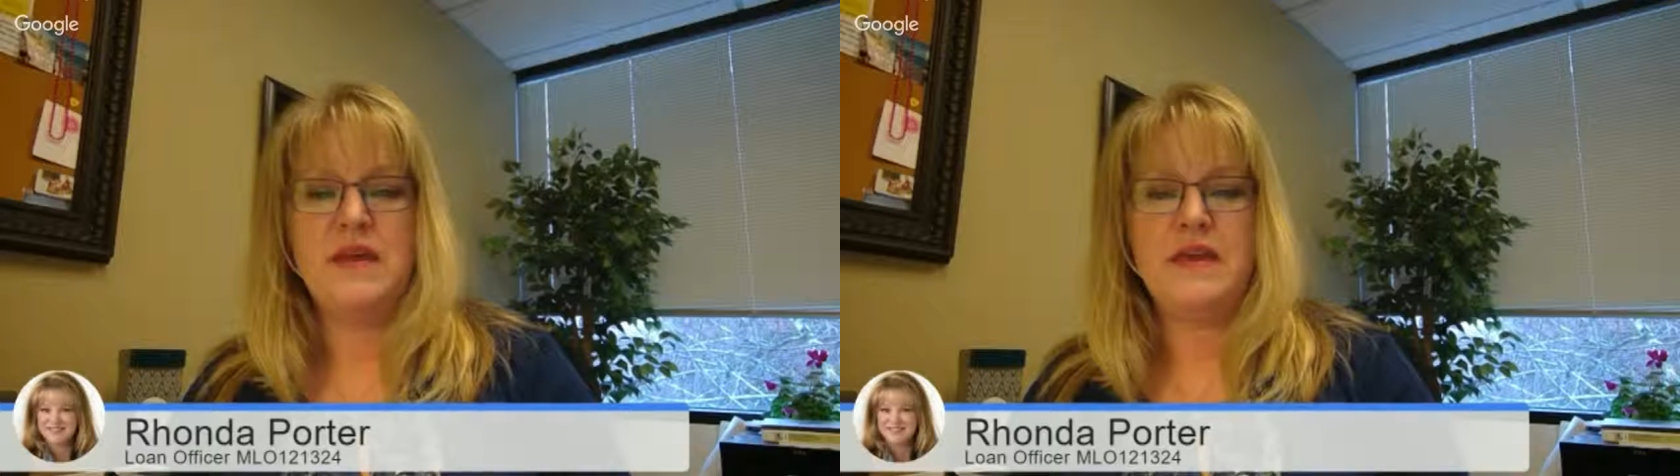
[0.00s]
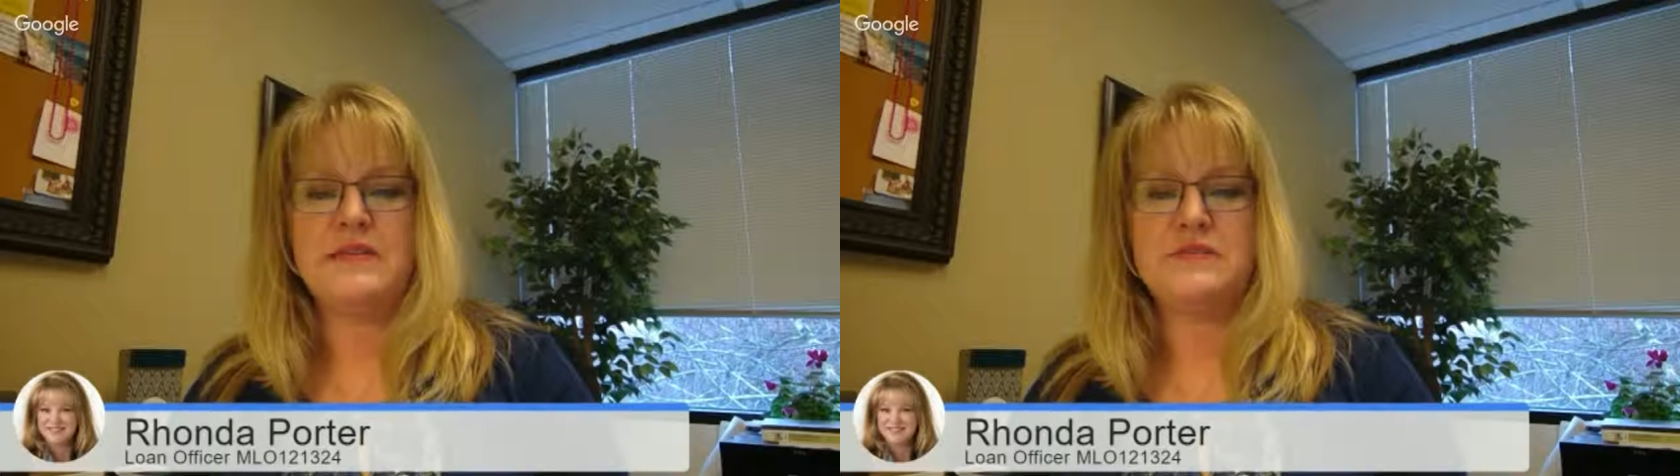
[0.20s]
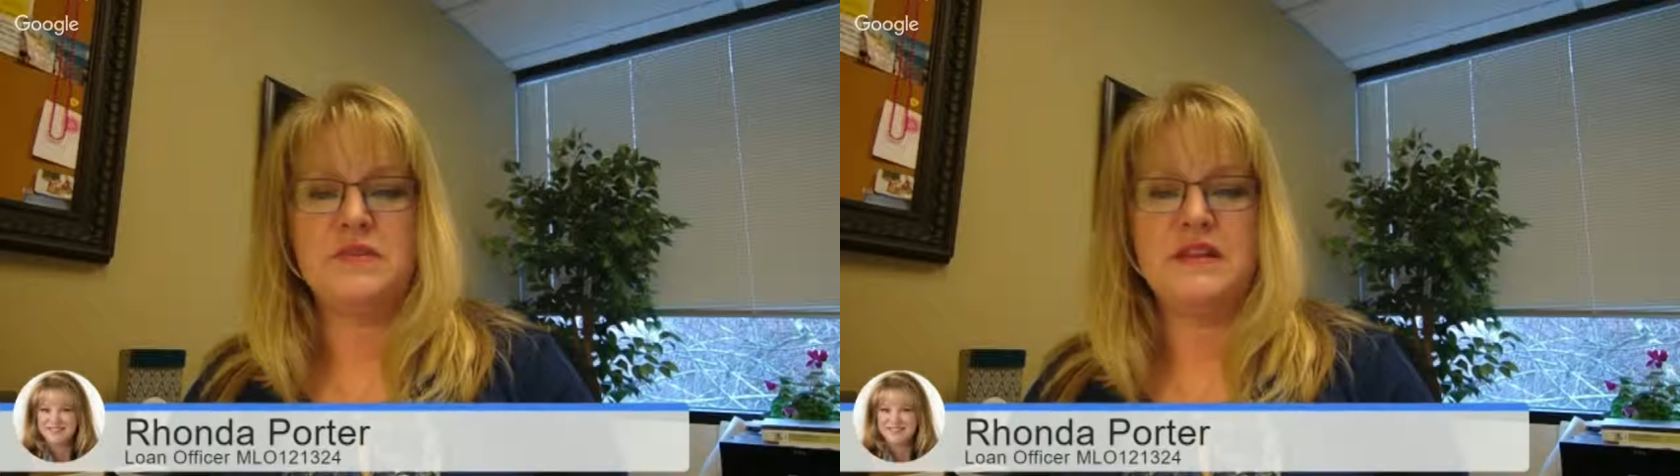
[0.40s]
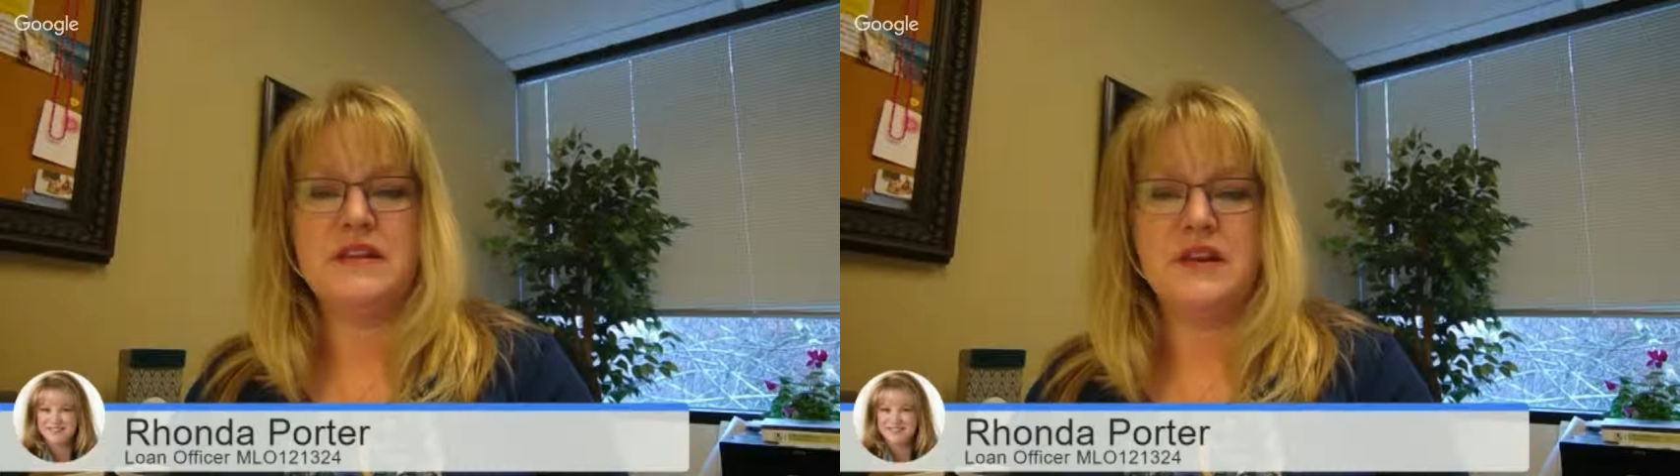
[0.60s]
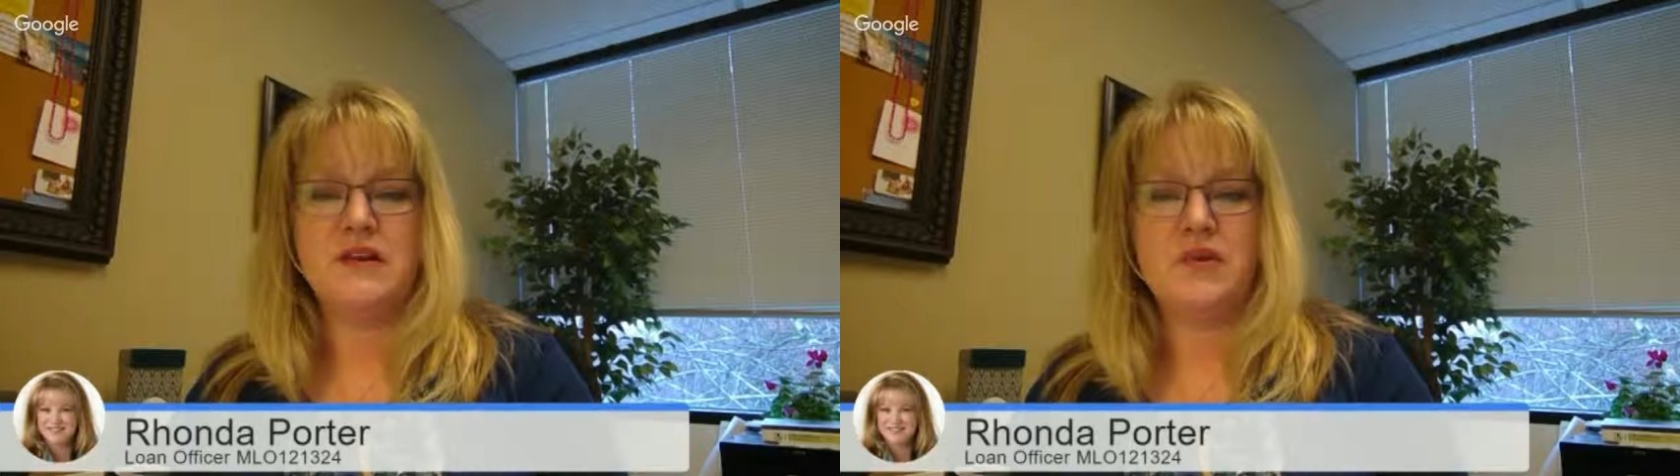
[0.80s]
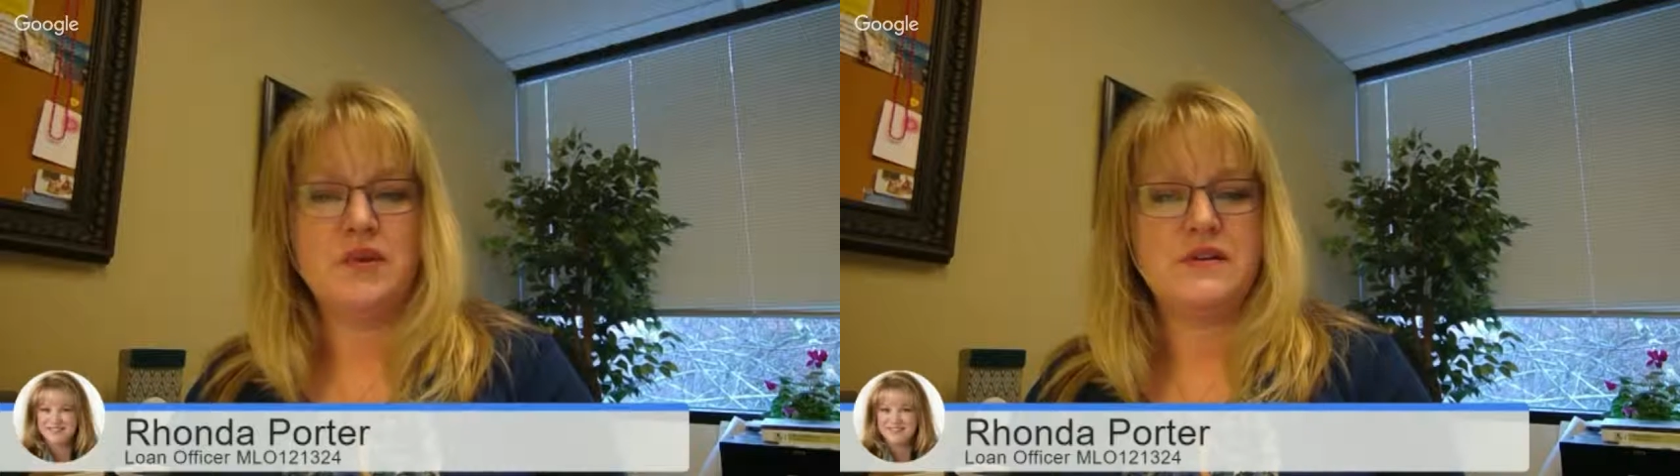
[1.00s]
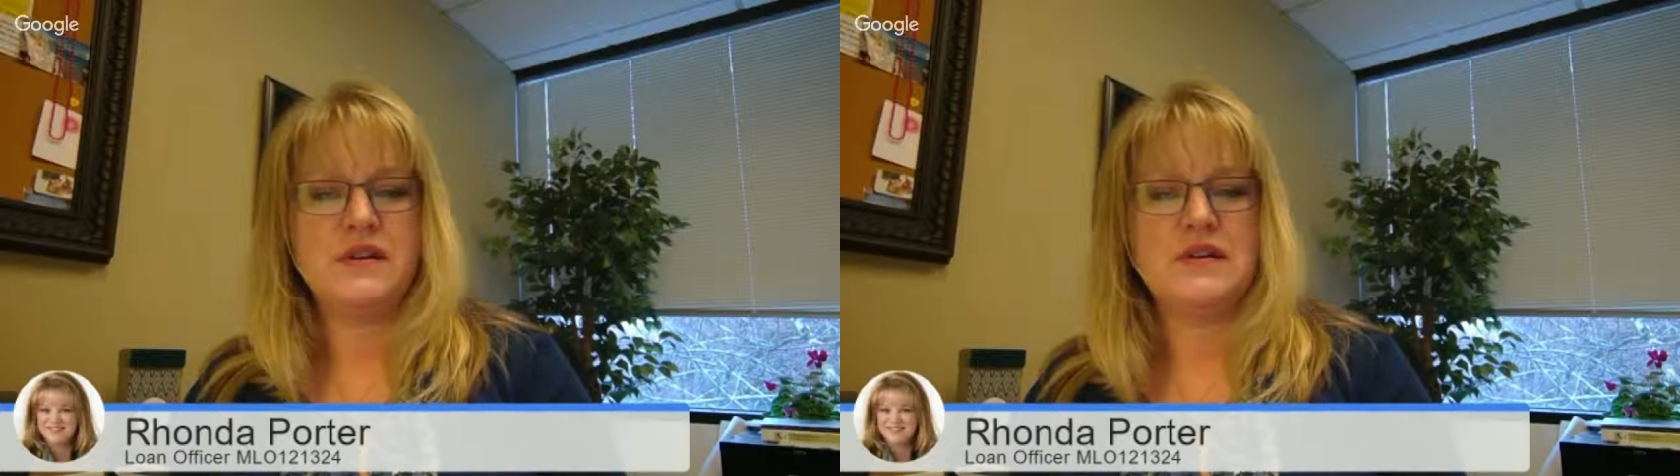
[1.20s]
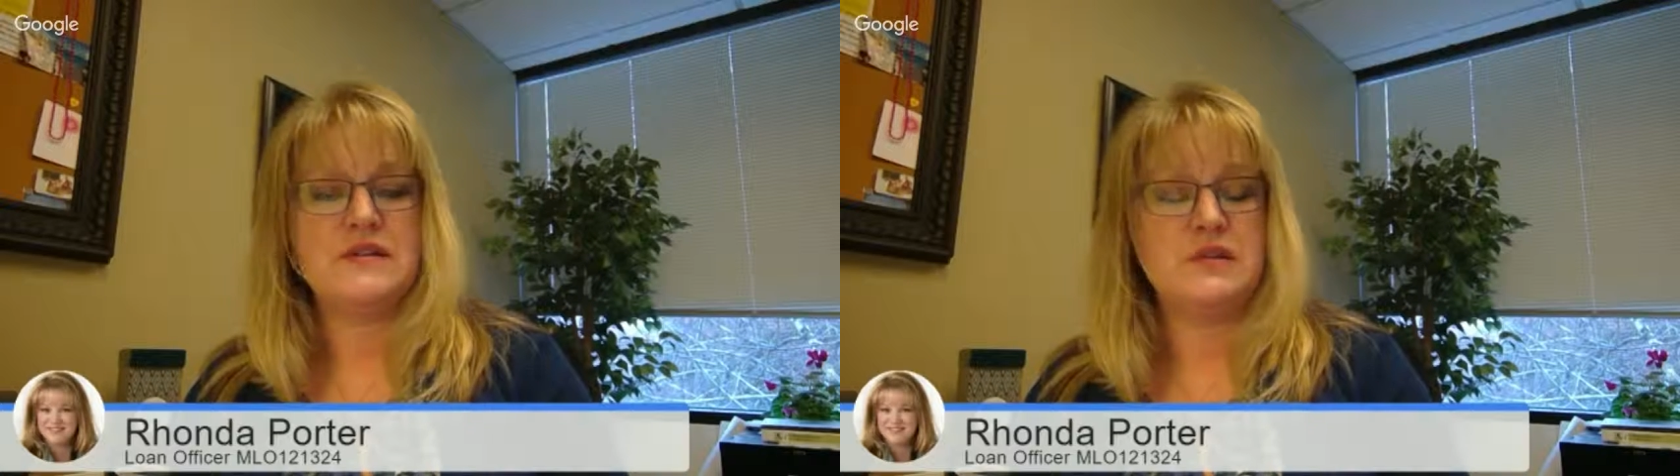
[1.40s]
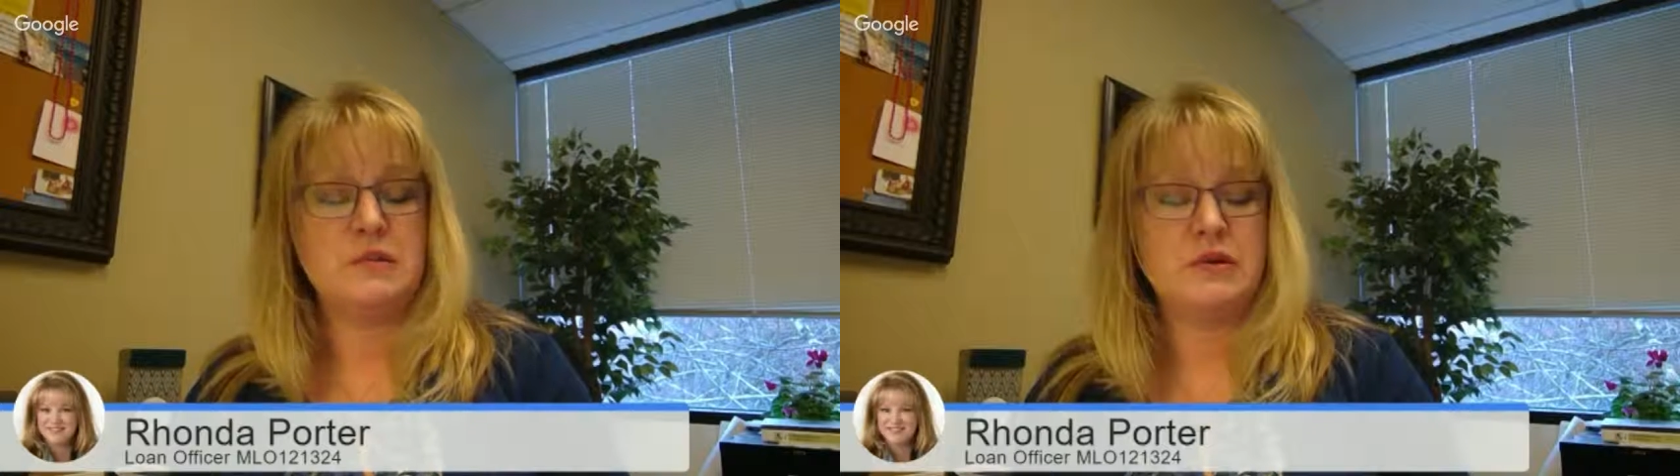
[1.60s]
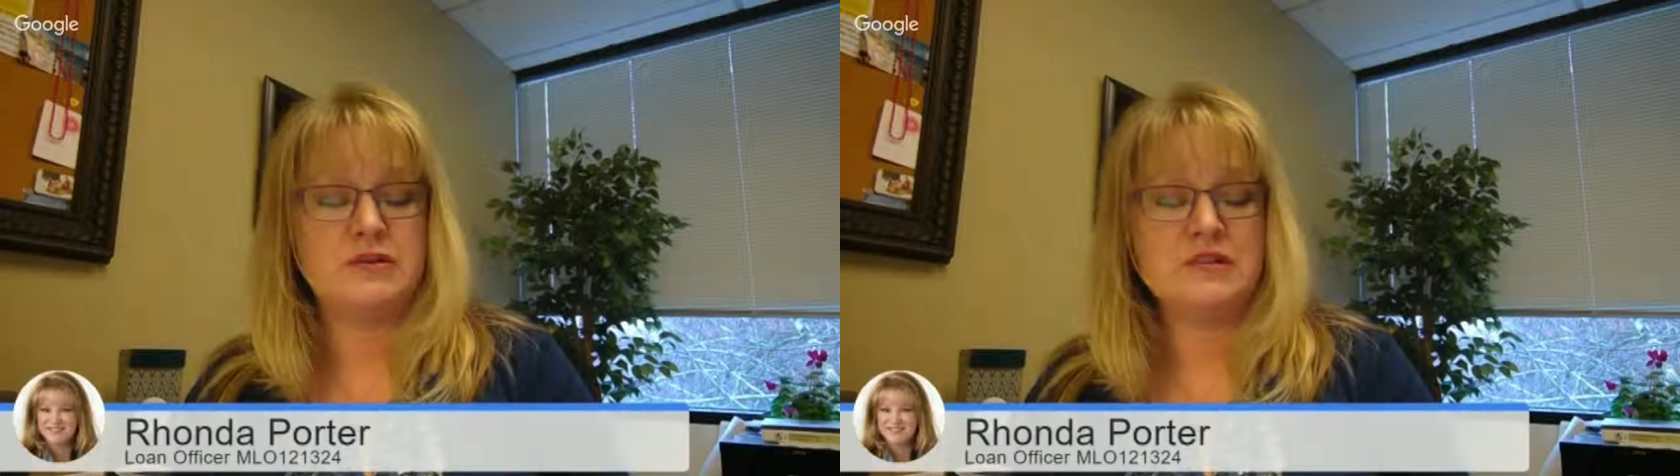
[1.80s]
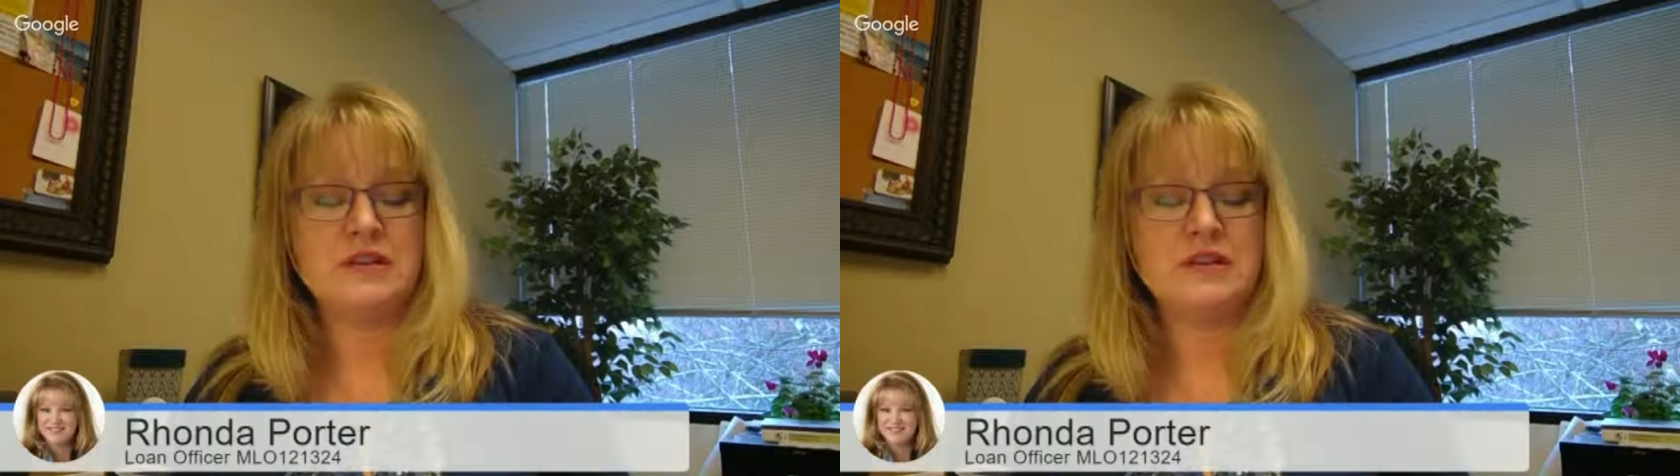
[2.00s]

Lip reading: and it's really geared towards consumers